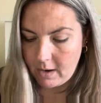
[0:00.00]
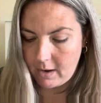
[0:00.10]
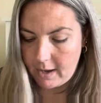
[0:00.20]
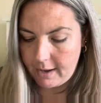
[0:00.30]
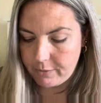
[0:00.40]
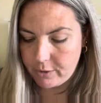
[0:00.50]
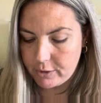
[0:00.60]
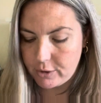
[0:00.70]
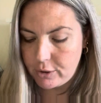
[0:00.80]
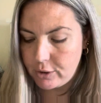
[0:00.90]
have
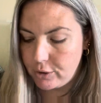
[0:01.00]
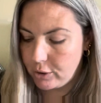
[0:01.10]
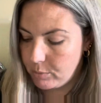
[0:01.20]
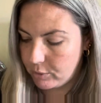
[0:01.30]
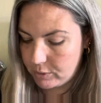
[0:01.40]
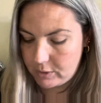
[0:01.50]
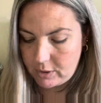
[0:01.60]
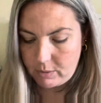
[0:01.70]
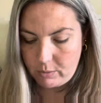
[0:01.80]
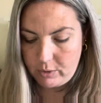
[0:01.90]
got two books
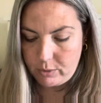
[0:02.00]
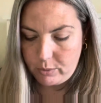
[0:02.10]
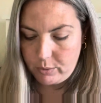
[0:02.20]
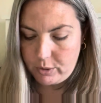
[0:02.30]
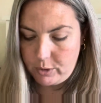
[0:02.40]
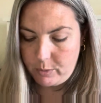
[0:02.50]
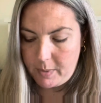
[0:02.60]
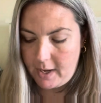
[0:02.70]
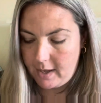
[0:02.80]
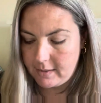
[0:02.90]
that I want to talk to you
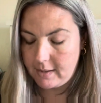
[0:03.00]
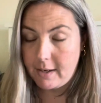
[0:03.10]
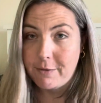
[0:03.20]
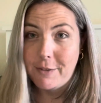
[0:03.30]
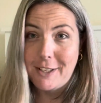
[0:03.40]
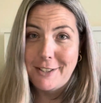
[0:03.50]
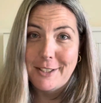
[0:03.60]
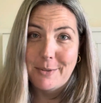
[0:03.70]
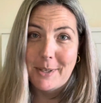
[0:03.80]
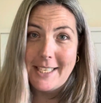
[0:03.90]
about that I've finished
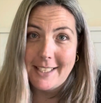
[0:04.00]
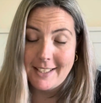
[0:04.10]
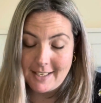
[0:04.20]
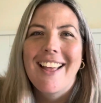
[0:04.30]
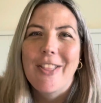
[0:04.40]
this week.